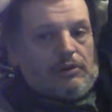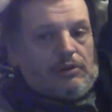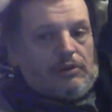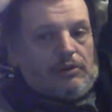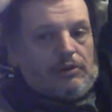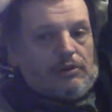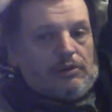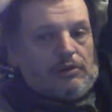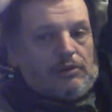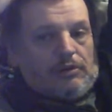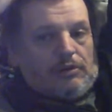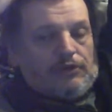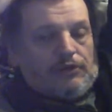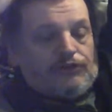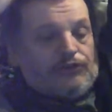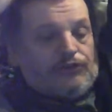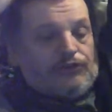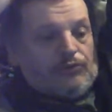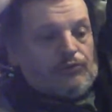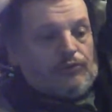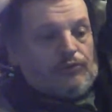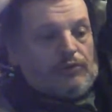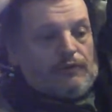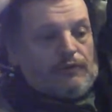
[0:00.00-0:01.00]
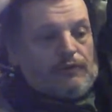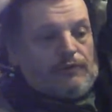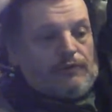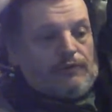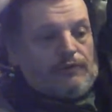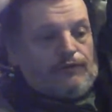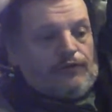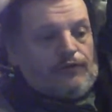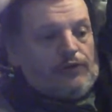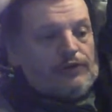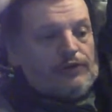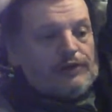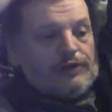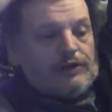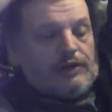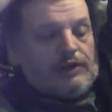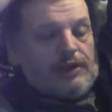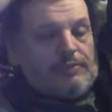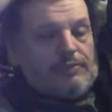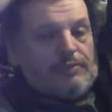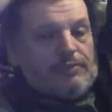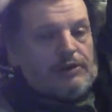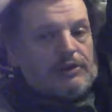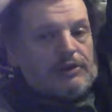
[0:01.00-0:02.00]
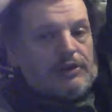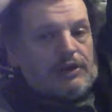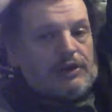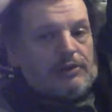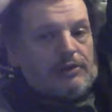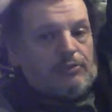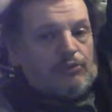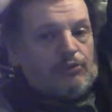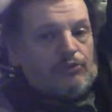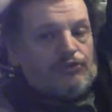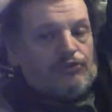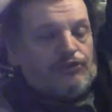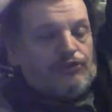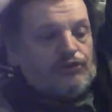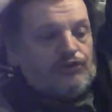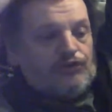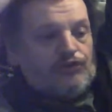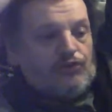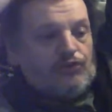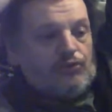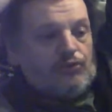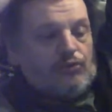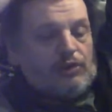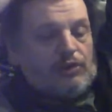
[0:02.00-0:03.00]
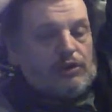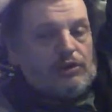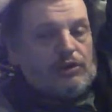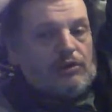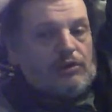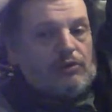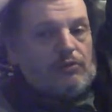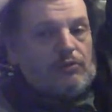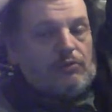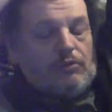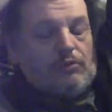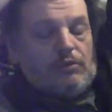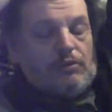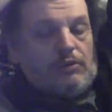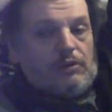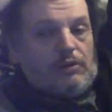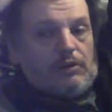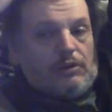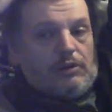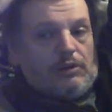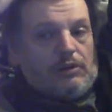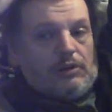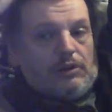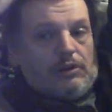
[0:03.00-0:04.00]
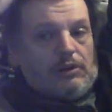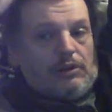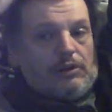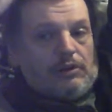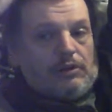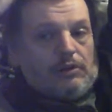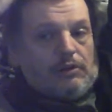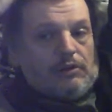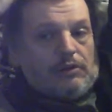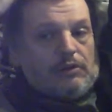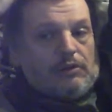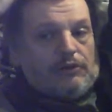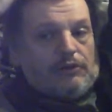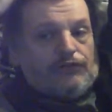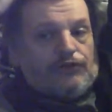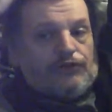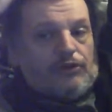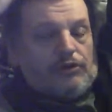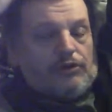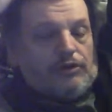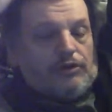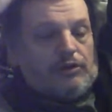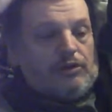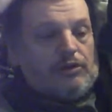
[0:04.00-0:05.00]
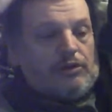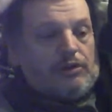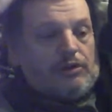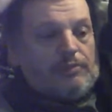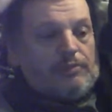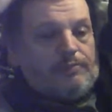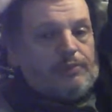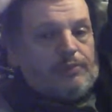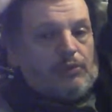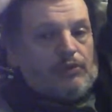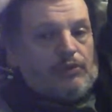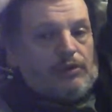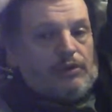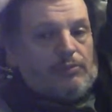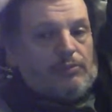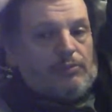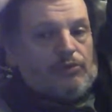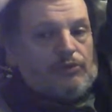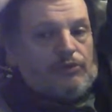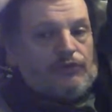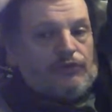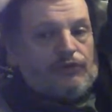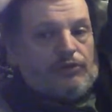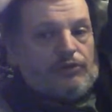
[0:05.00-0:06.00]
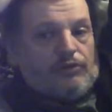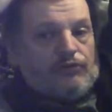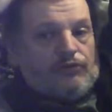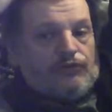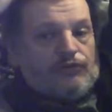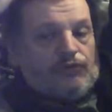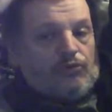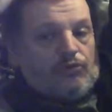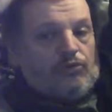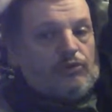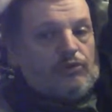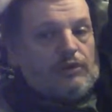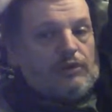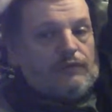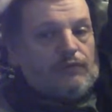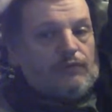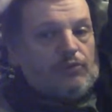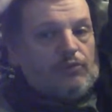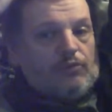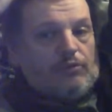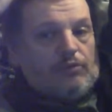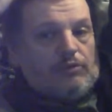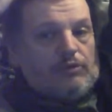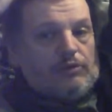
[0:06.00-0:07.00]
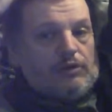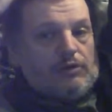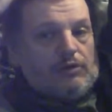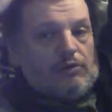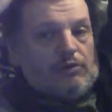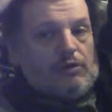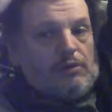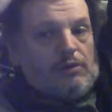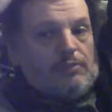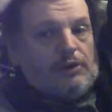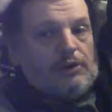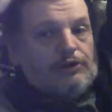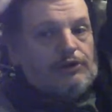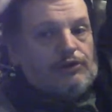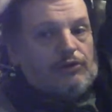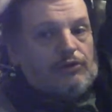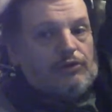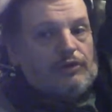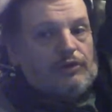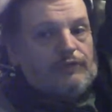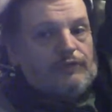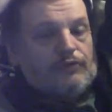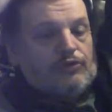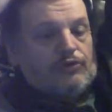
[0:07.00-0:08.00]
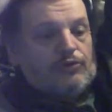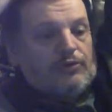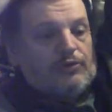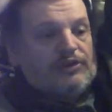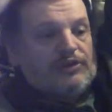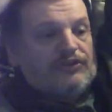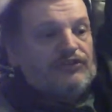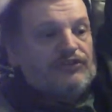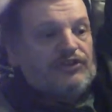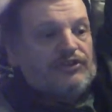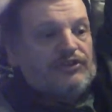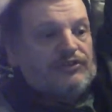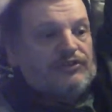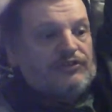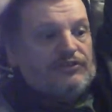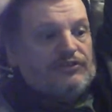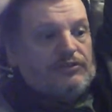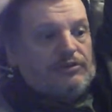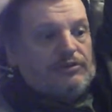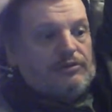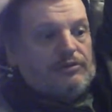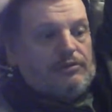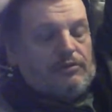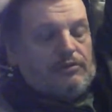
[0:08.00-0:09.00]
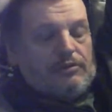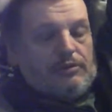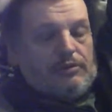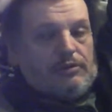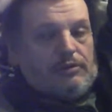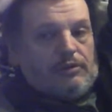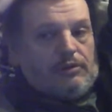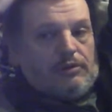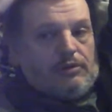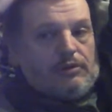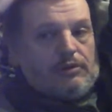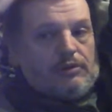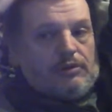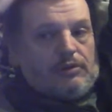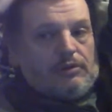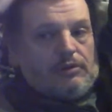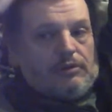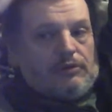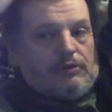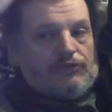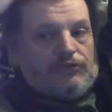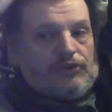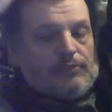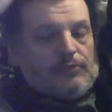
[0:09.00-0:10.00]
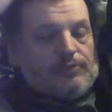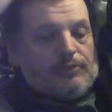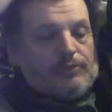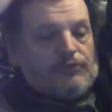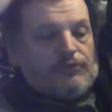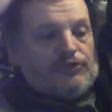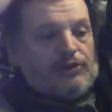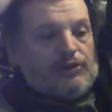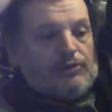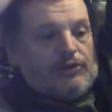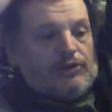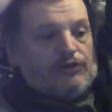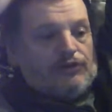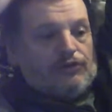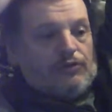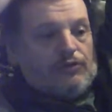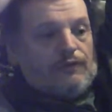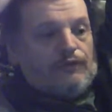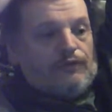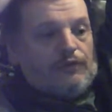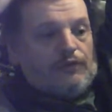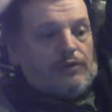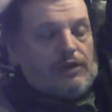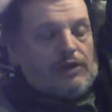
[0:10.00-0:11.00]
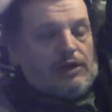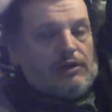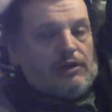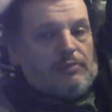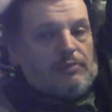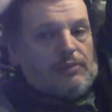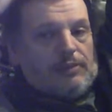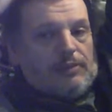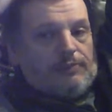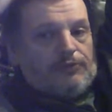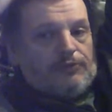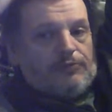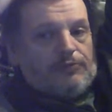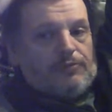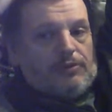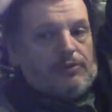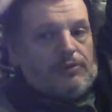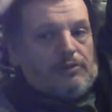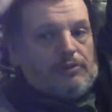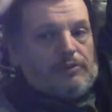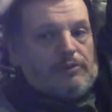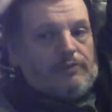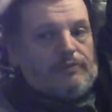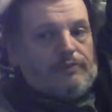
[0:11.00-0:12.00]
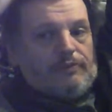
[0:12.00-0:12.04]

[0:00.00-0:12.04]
I'm still not finding that many animals to shoot and kill, so I can, like, build up my score level. I'm only on level 26. Some people say, well, that's good for a couple of months, but,